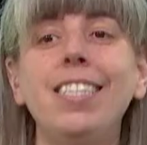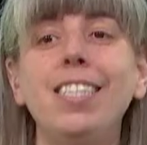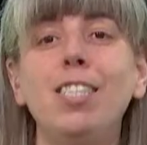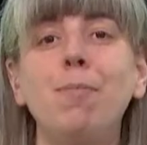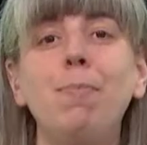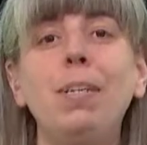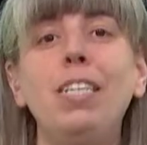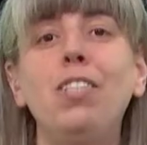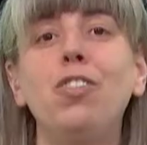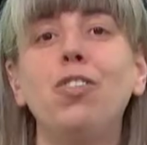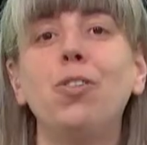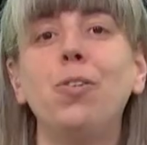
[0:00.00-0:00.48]

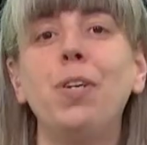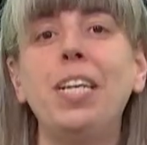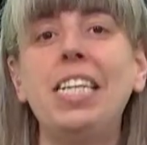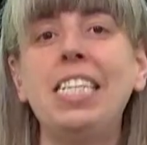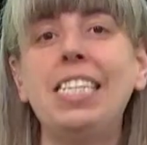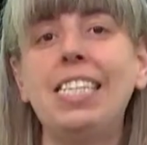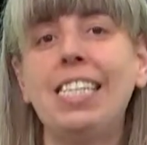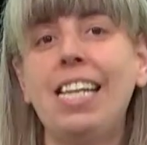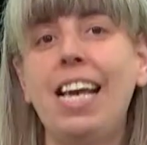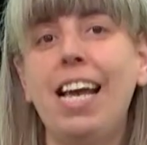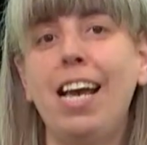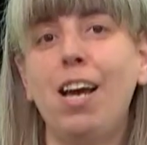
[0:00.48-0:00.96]
to be
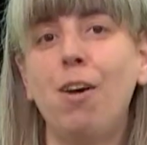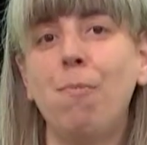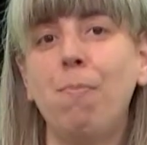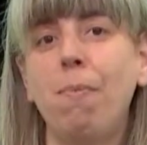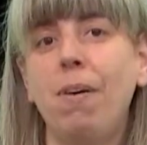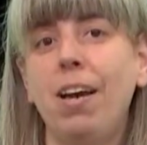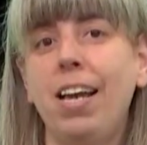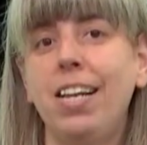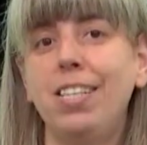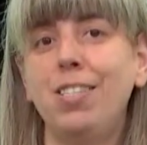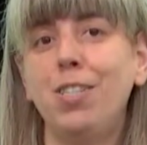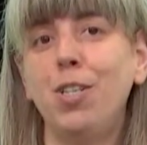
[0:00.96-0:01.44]
joined now
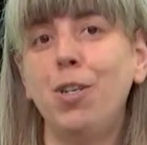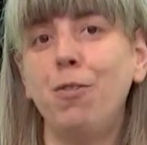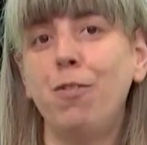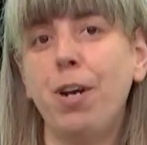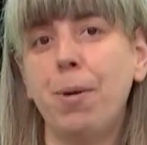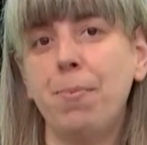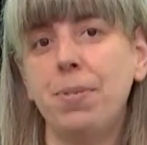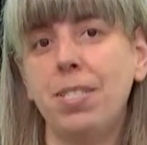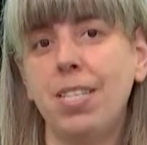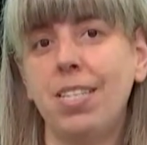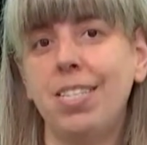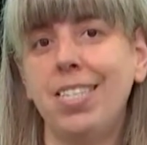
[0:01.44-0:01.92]
by two
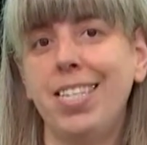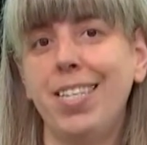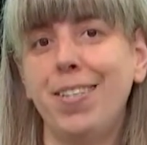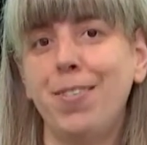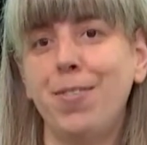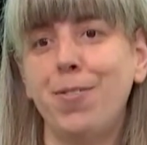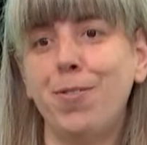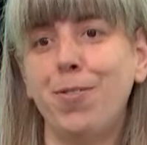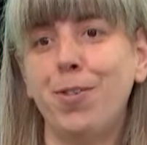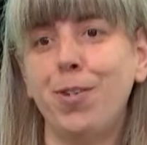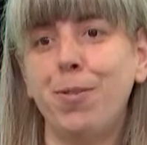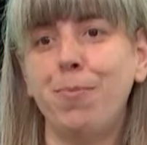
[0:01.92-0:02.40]

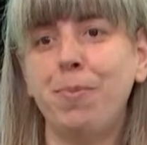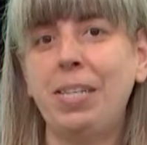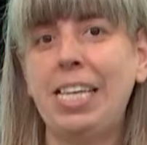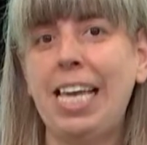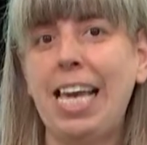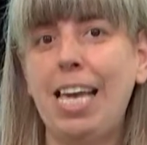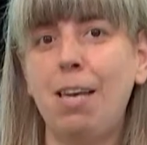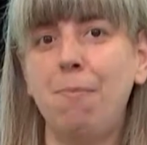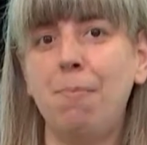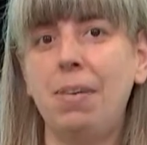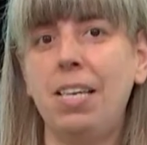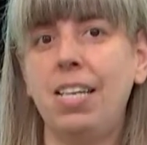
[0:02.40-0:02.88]
representatives from
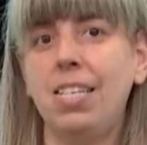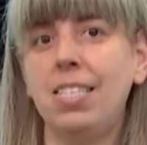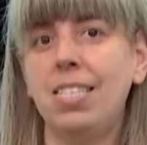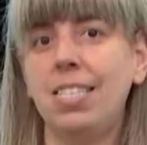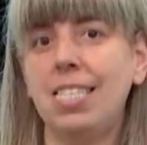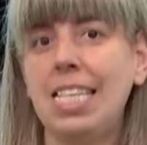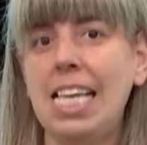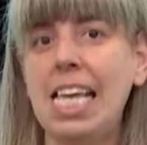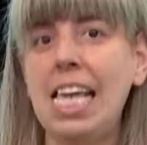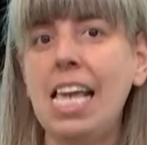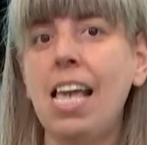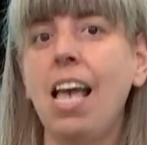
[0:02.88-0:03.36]

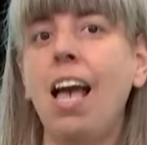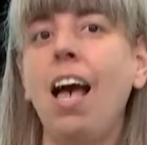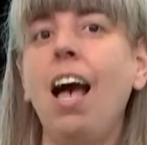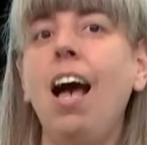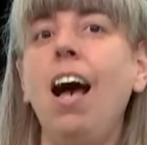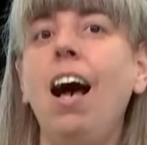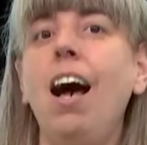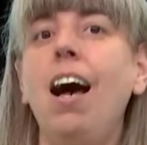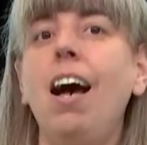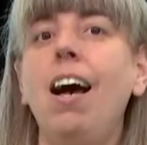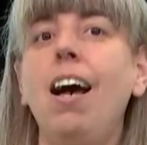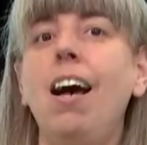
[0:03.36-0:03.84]
KPC
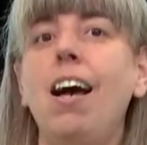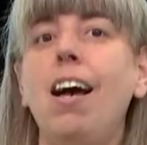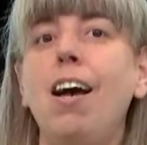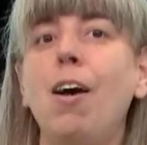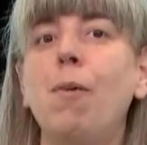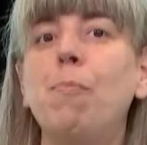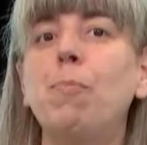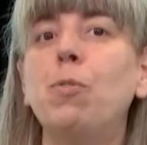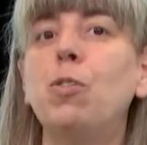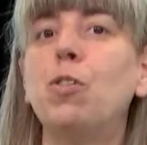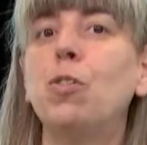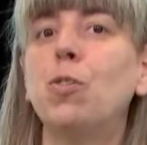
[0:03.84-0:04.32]

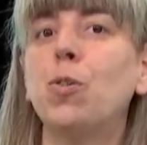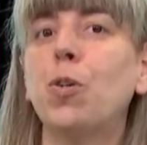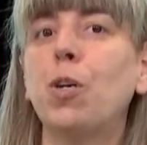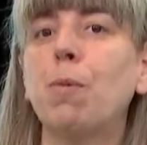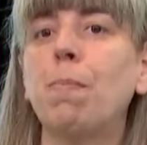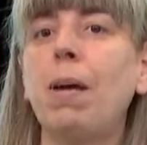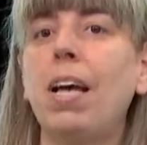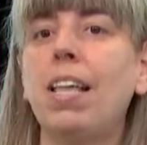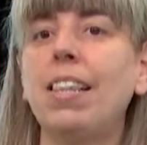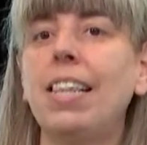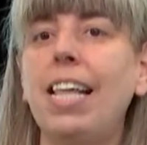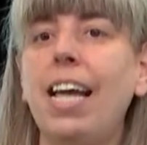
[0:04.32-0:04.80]
to talk
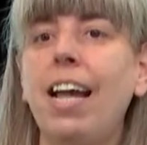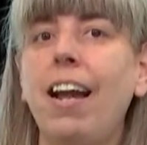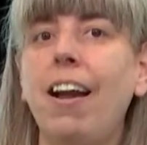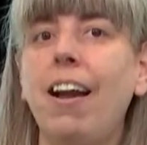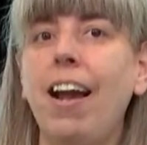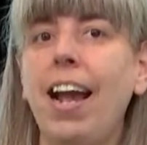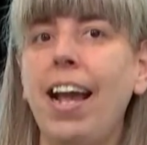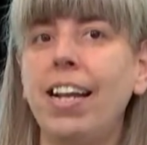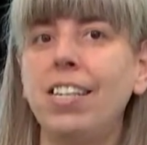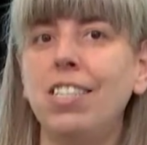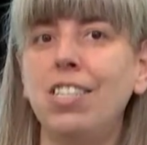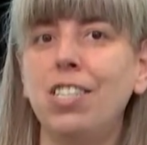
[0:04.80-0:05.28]
about
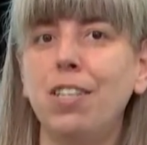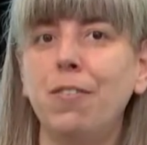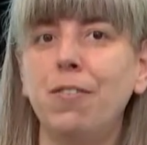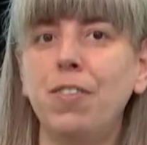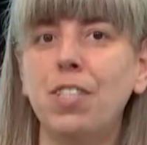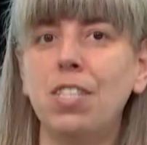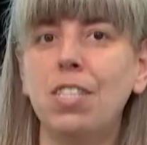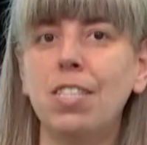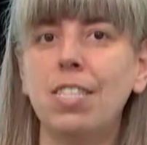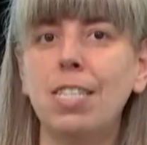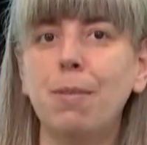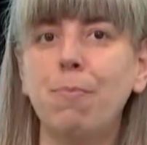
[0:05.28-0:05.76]
their energy
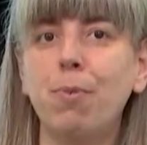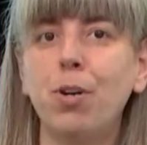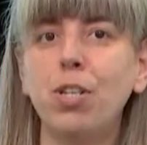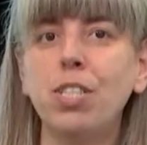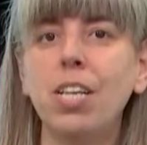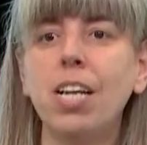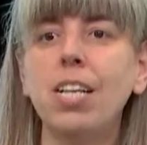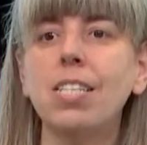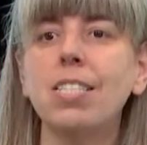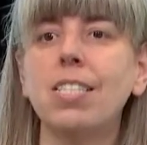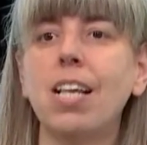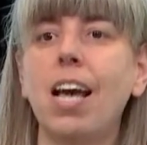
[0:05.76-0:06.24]
efficiency
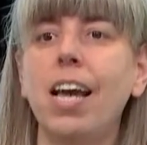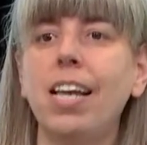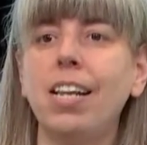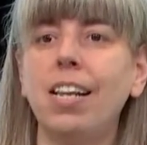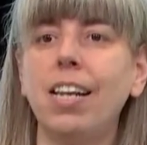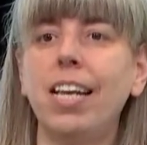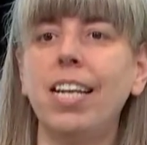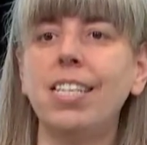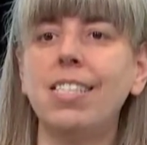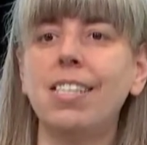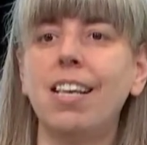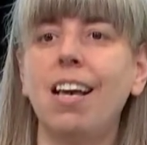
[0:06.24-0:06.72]
projects. I'd
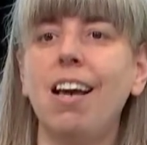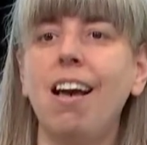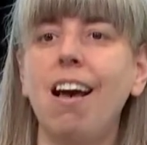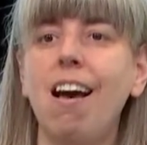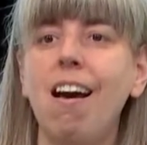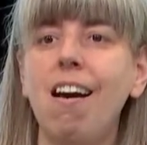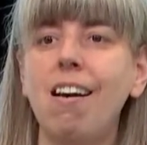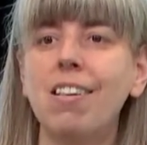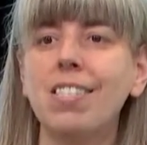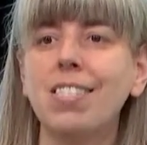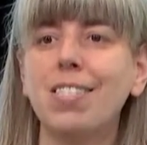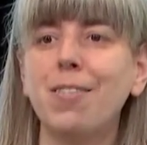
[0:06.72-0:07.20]
like to
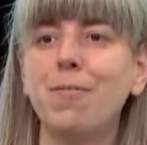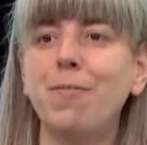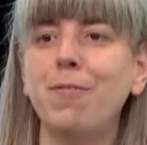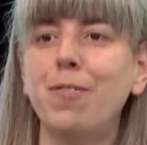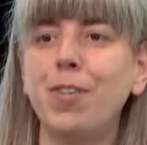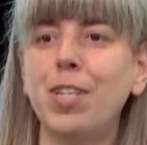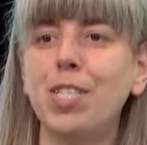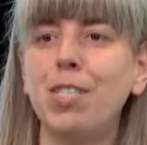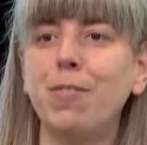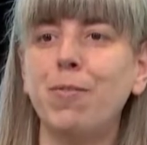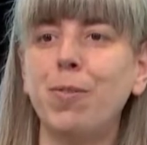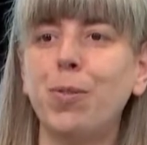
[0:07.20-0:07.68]
ask them,
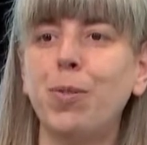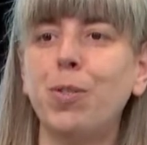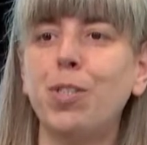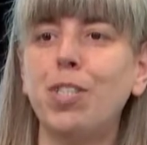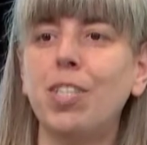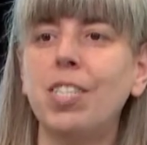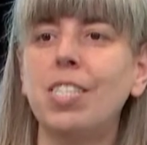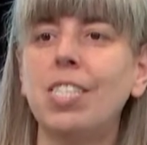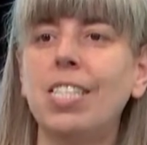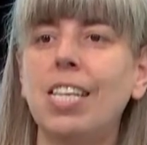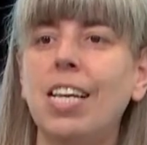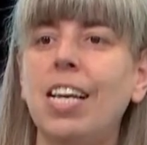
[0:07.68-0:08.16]
first of all,
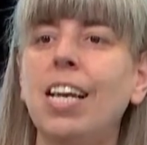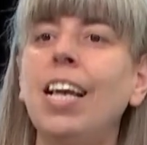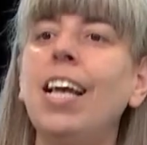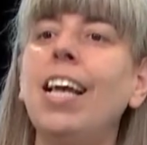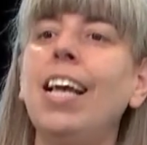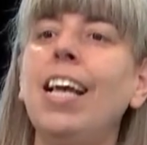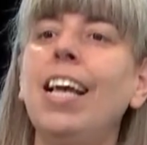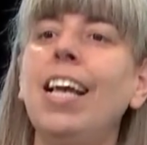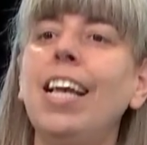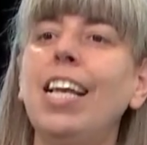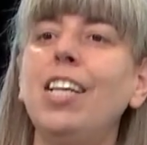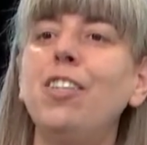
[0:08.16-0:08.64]
just to
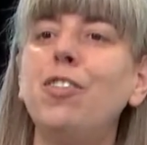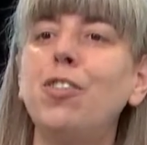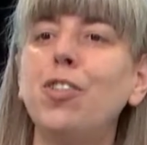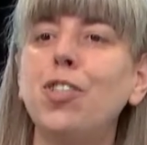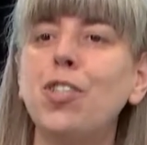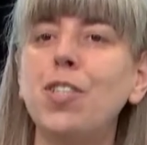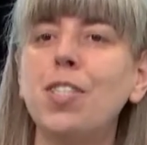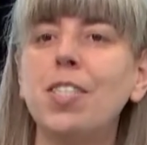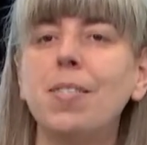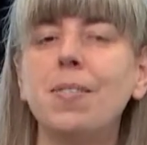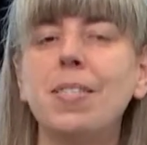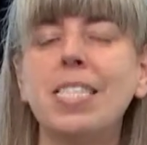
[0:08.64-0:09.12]

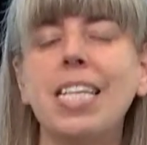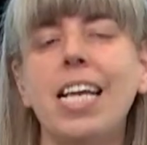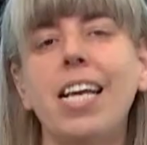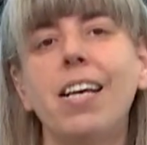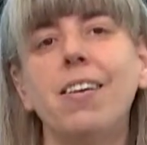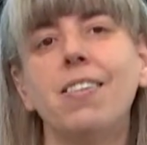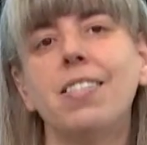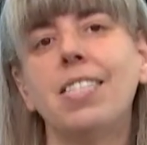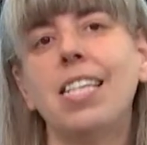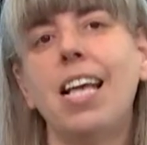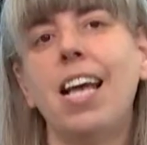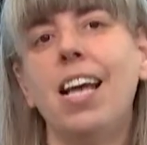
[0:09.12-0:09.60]
introduce
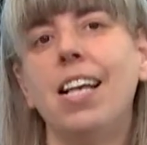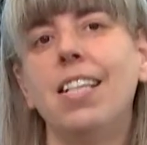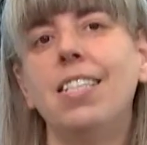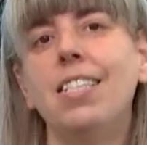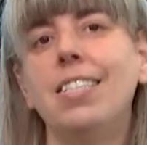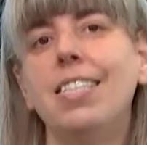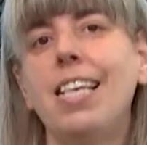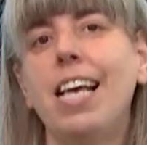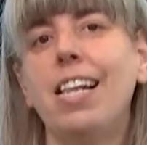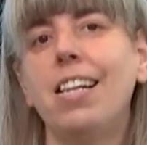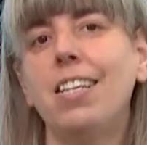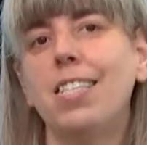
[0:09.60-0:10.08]
themselves
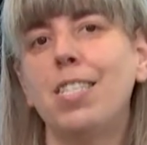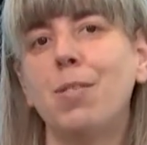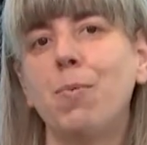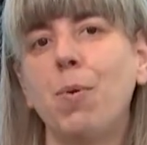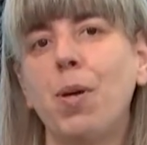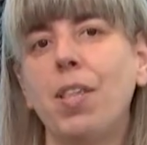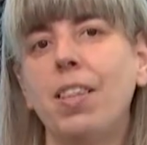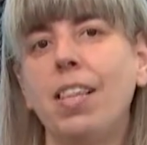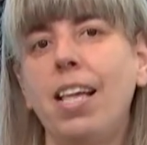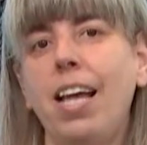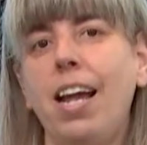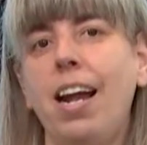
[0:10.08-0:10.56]
and tell us
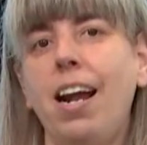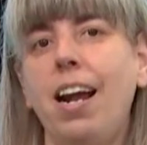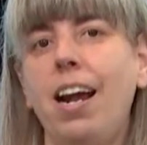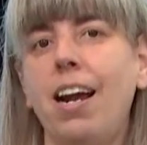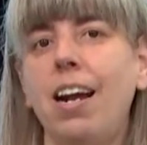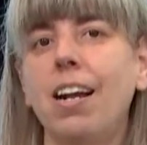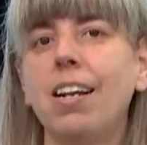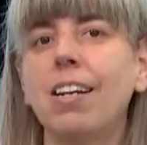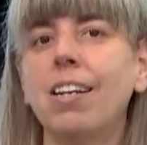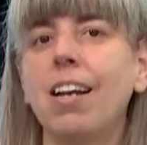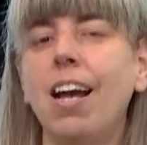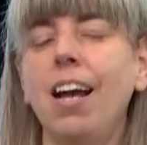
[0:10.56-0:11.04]
what their